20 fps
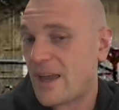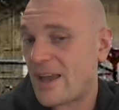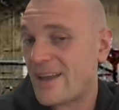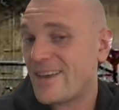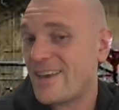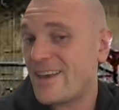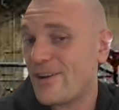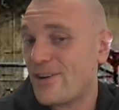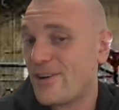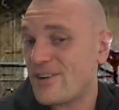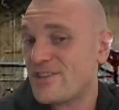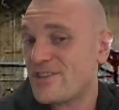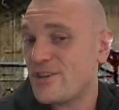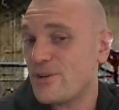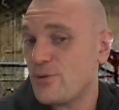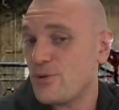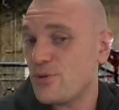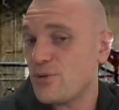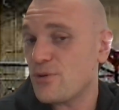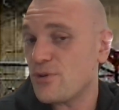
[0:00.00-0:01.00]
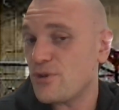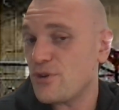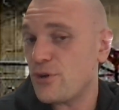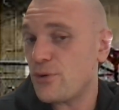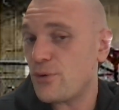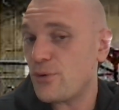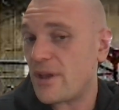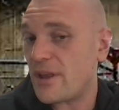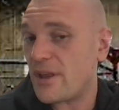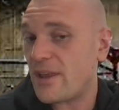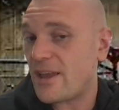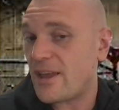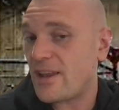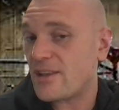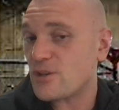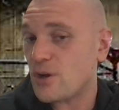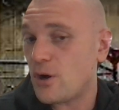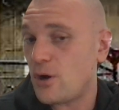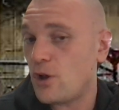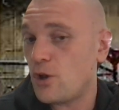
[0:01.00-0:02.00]
I guarantee you, you can do it. And
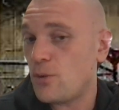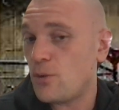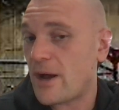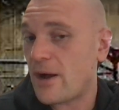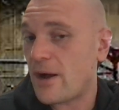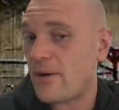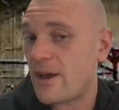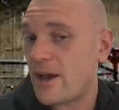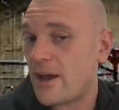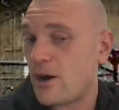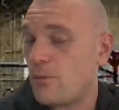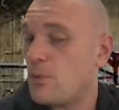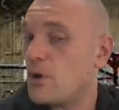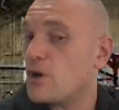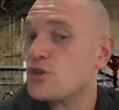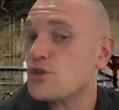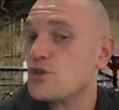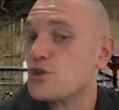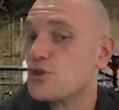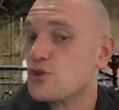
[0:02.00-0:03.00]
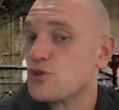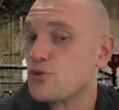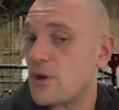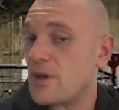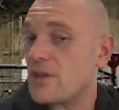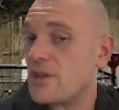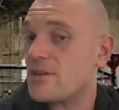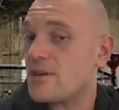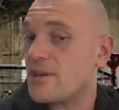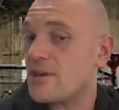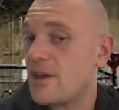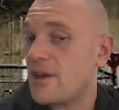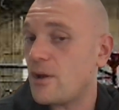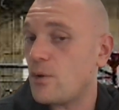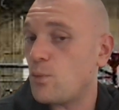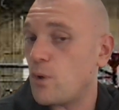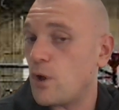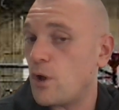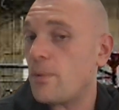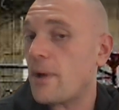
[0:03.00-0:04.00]
it's all about how much strength
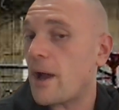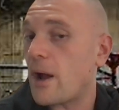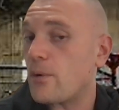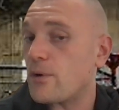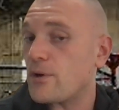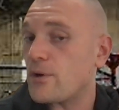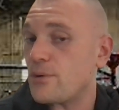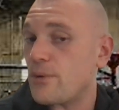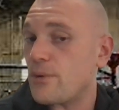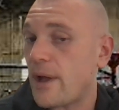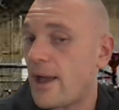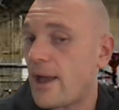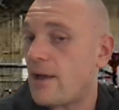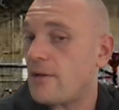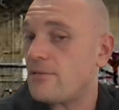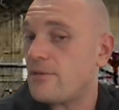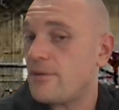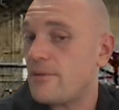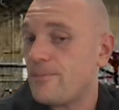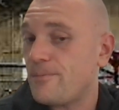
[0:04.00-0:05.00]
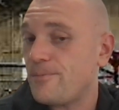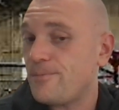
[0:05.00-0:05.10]
and willpower do you have.